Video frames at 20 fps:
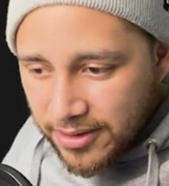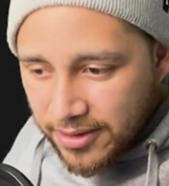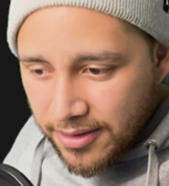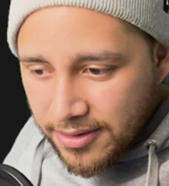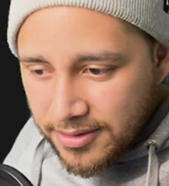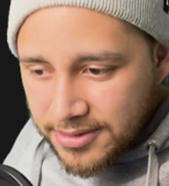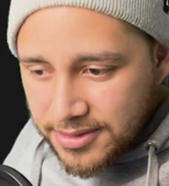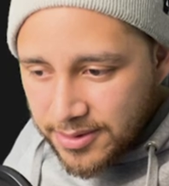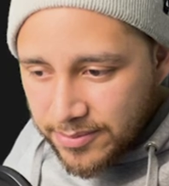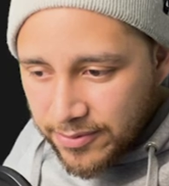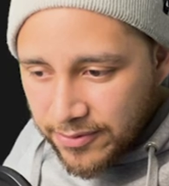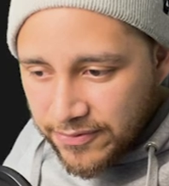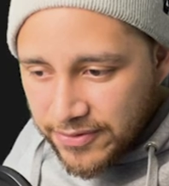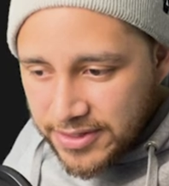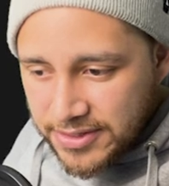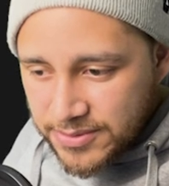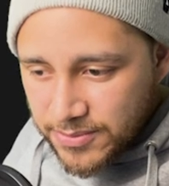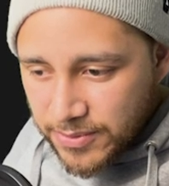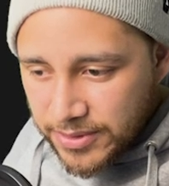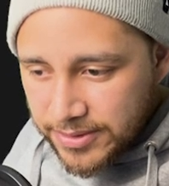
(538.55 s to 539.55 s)
on top of
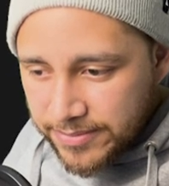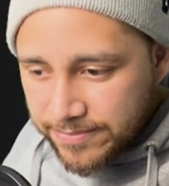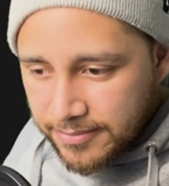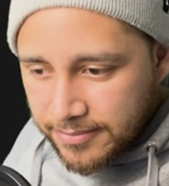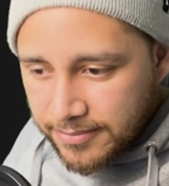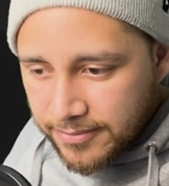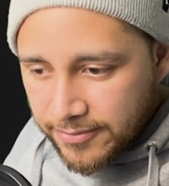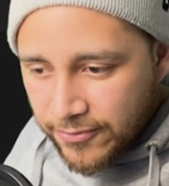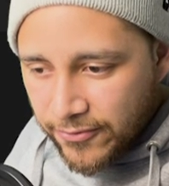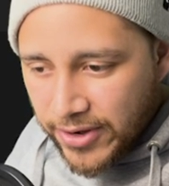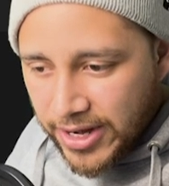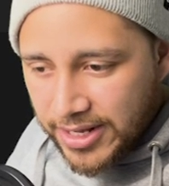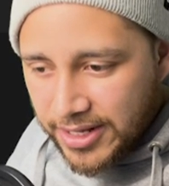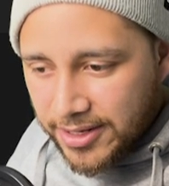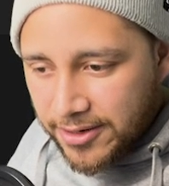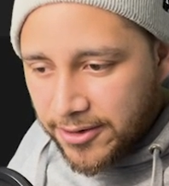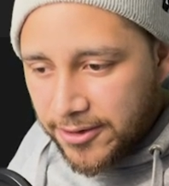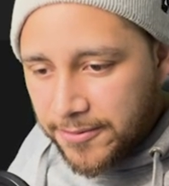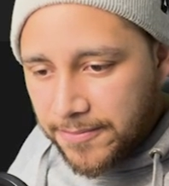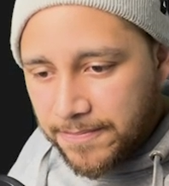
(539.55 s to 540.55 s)
this one right
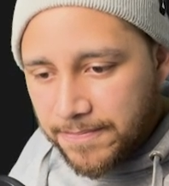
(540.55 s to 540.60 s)
here.